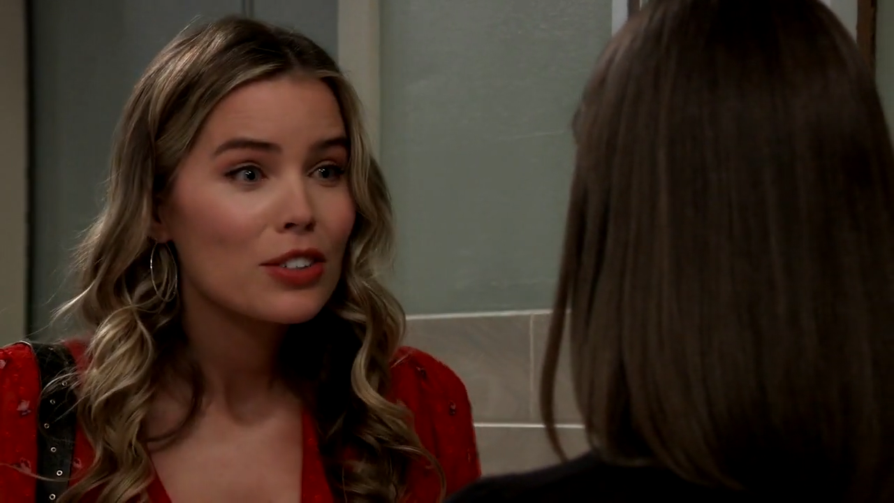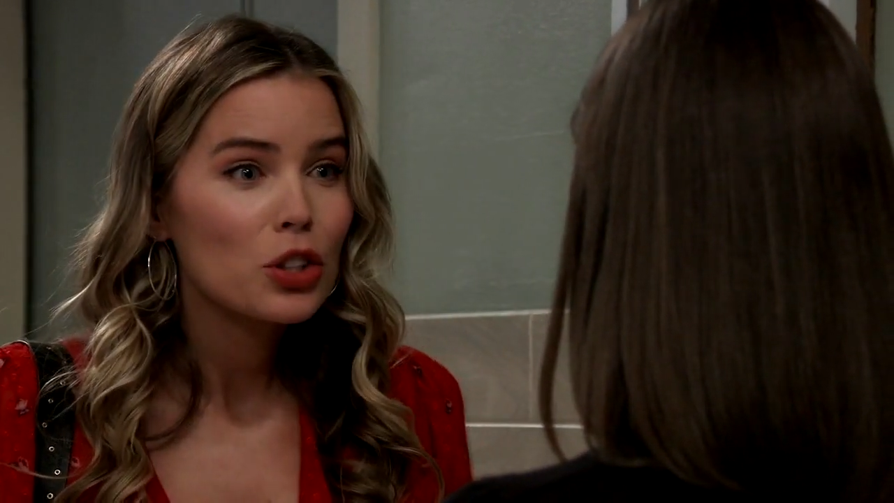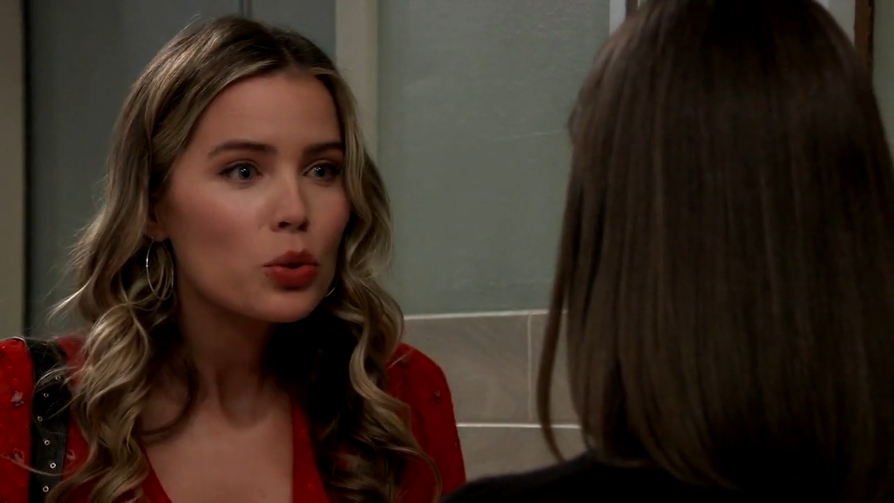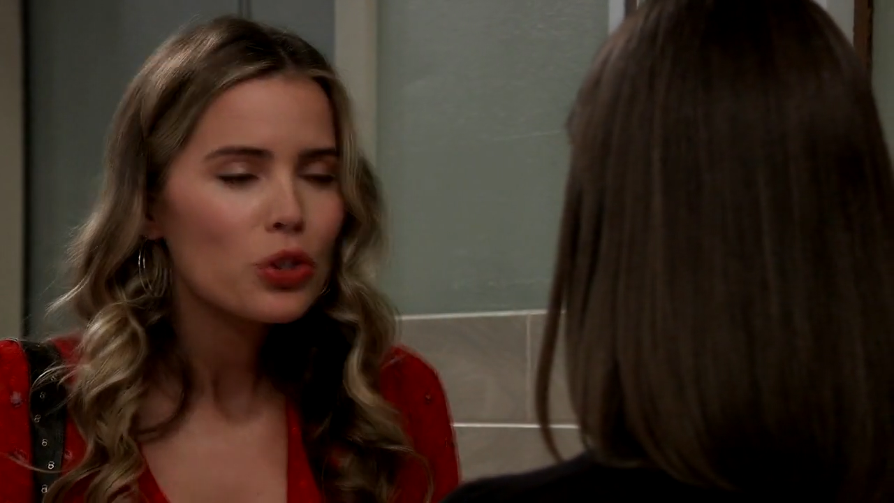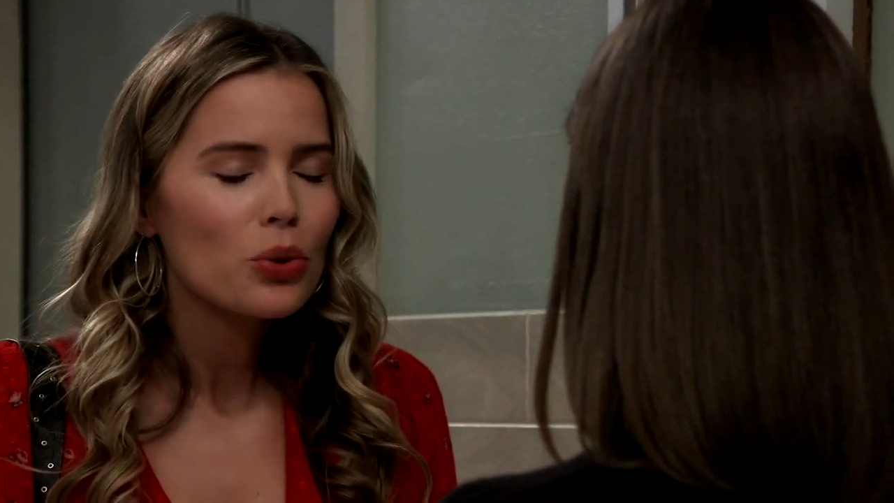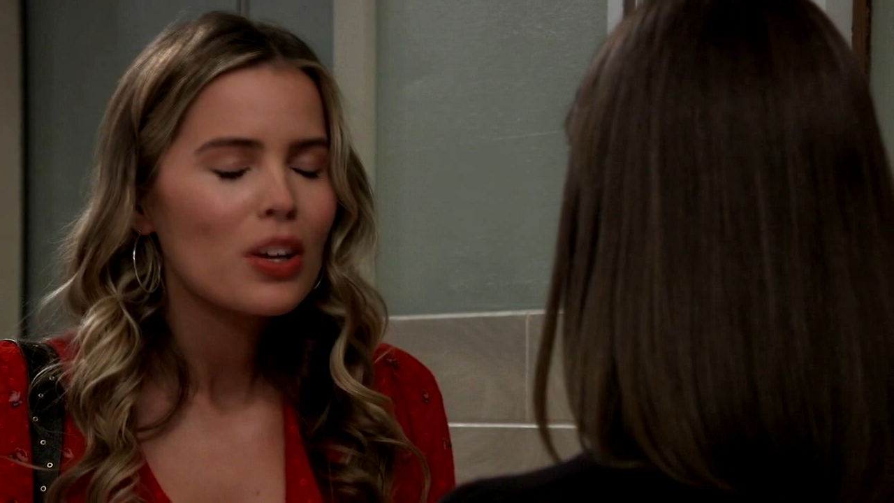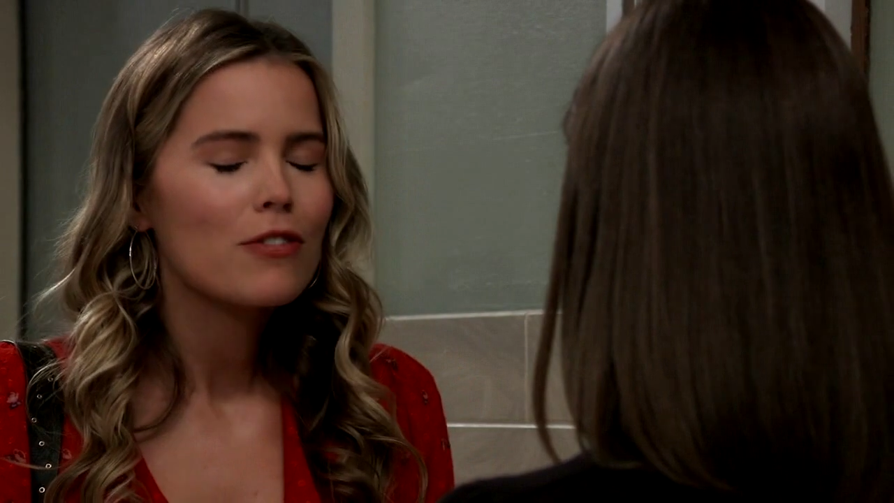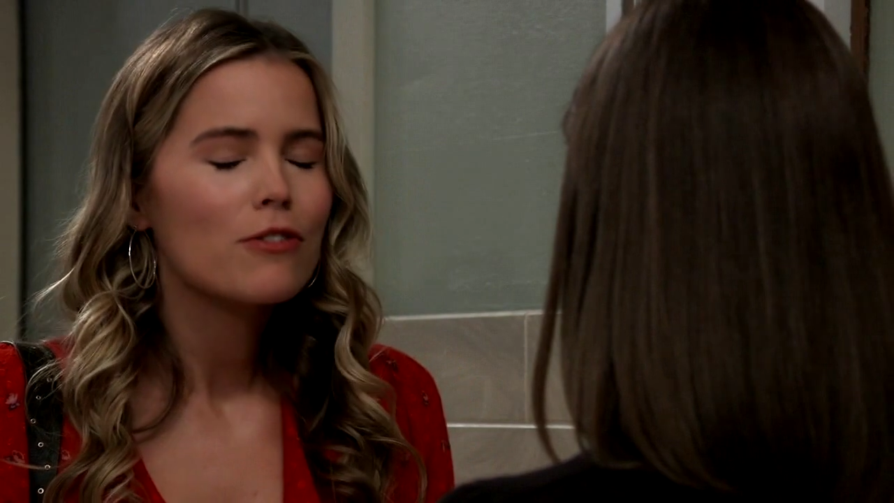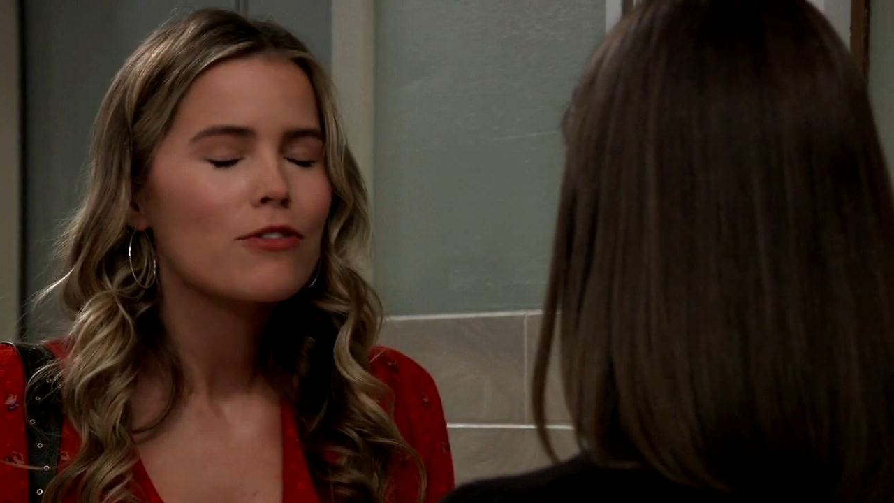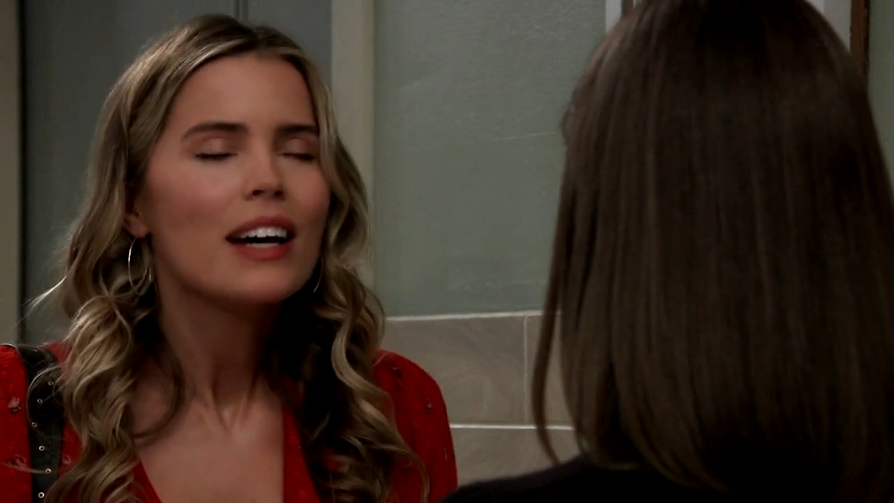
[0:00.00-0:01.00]
you two
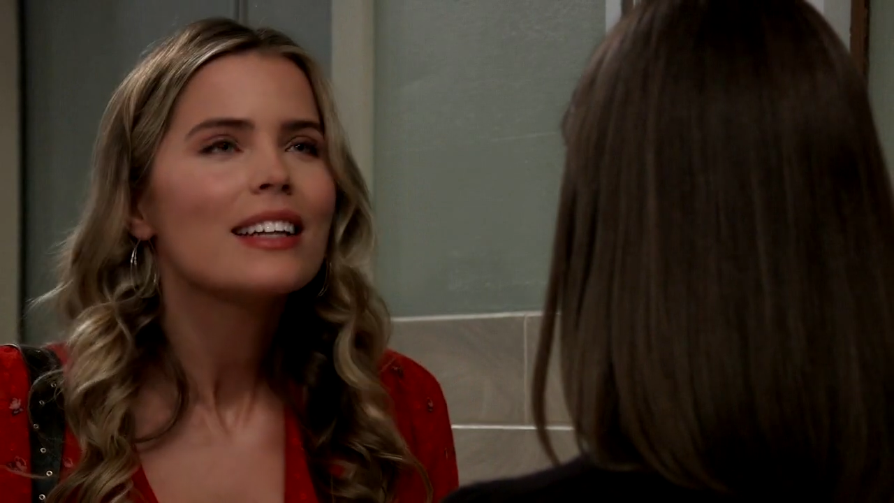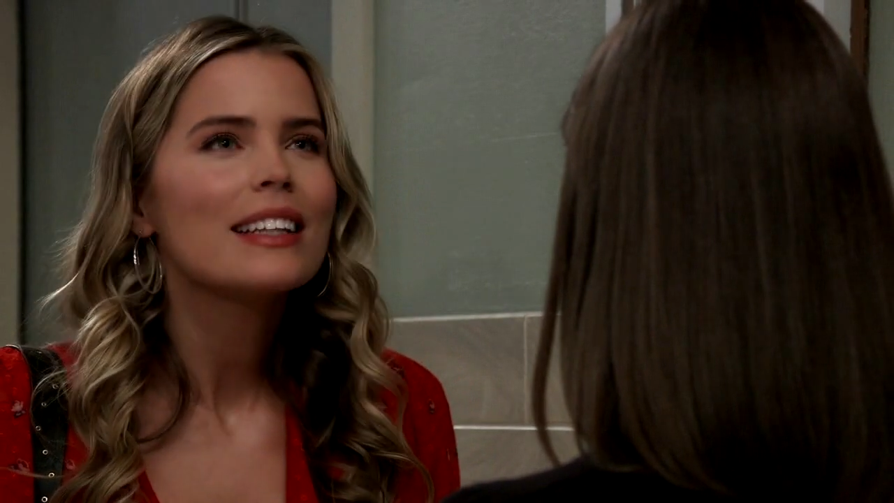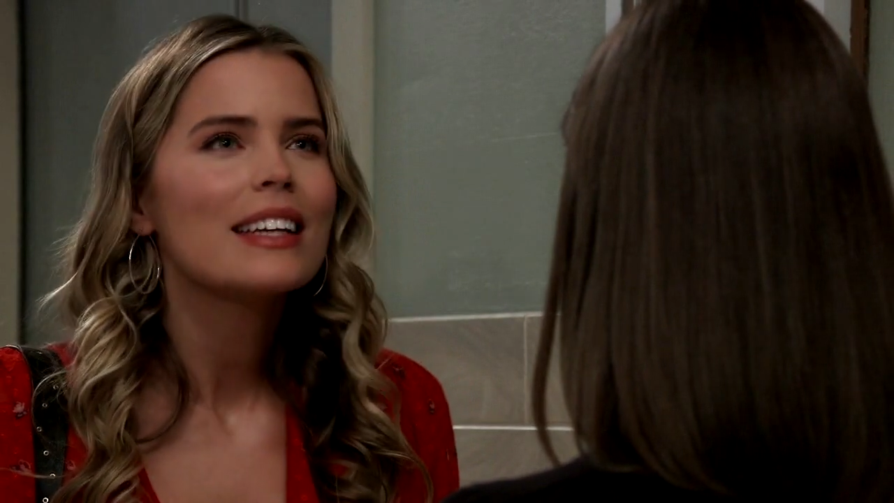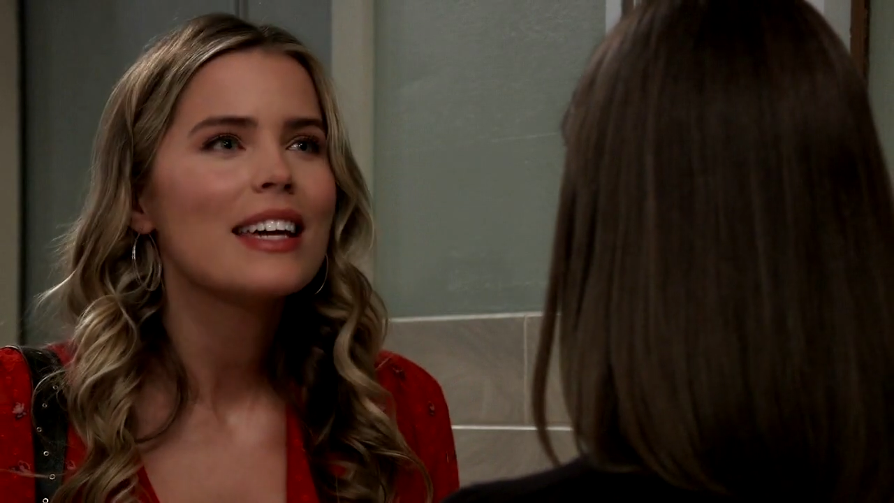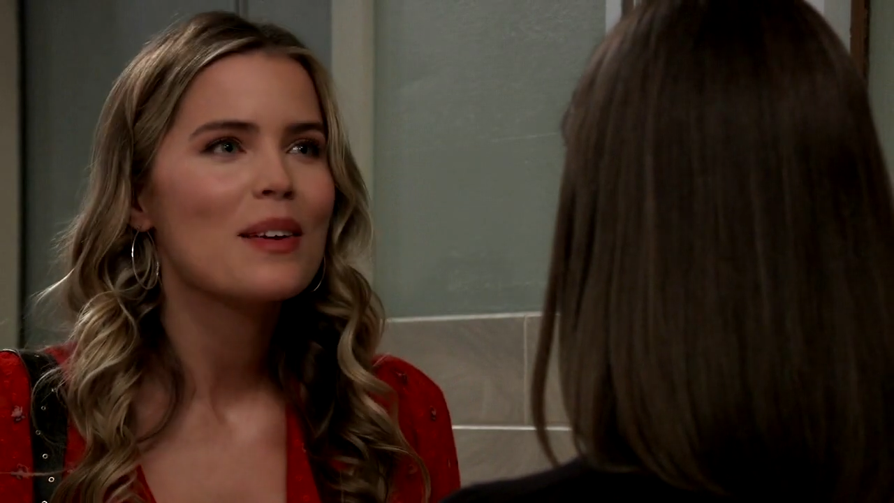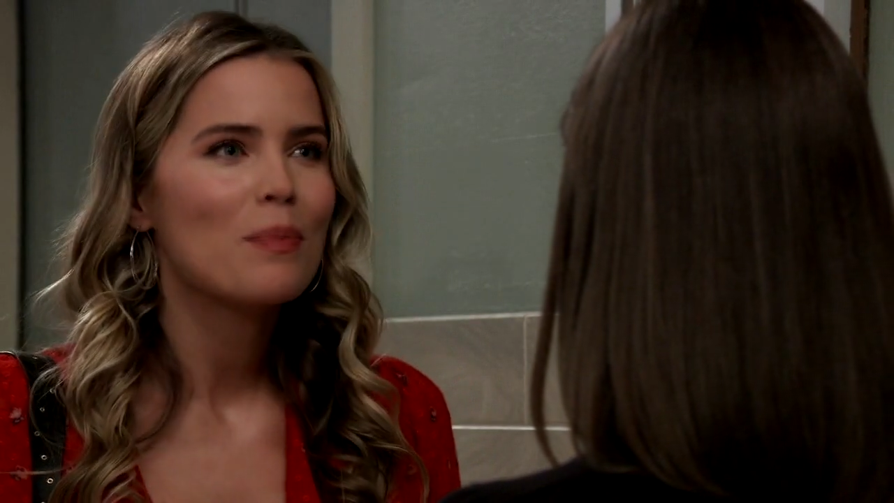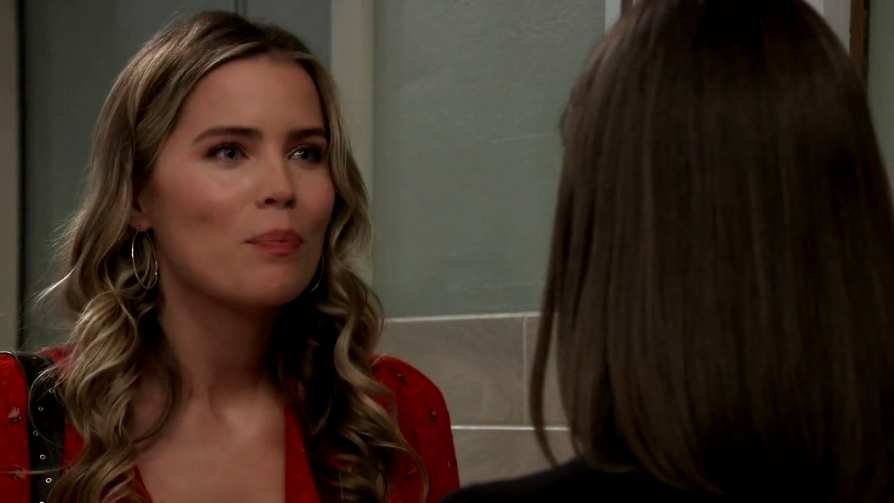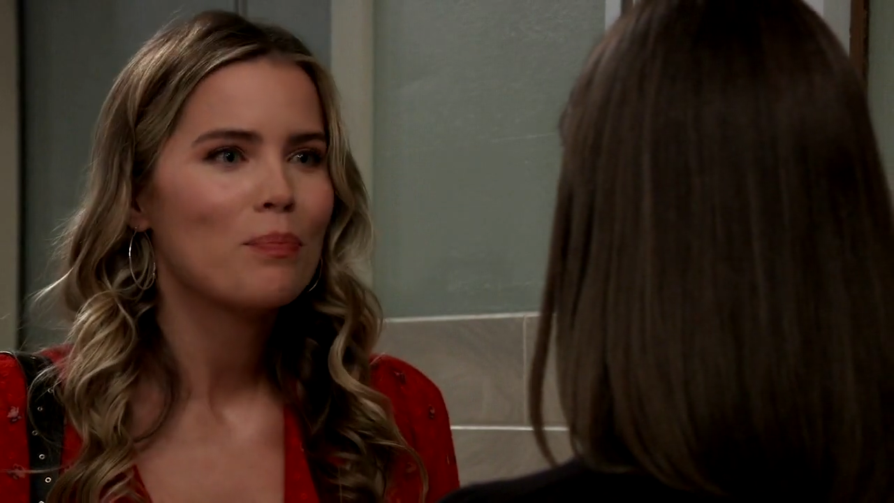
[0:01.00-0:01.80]
can finally